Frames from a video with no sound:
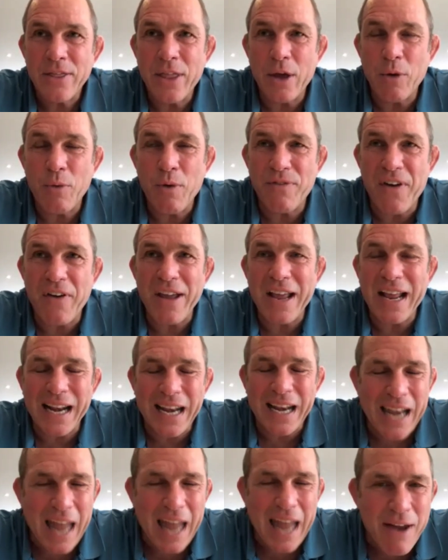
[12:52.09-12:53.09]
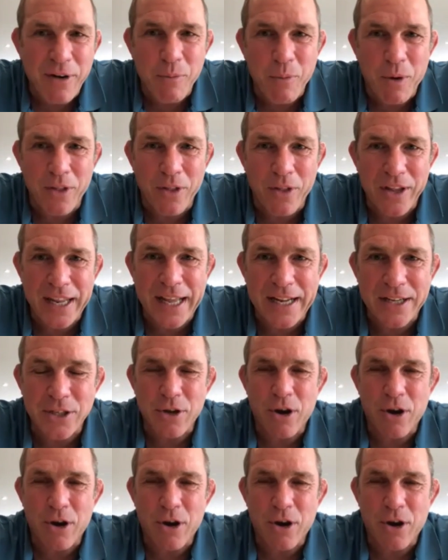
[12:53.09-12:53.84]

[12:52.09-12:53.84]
were very clever in what they did.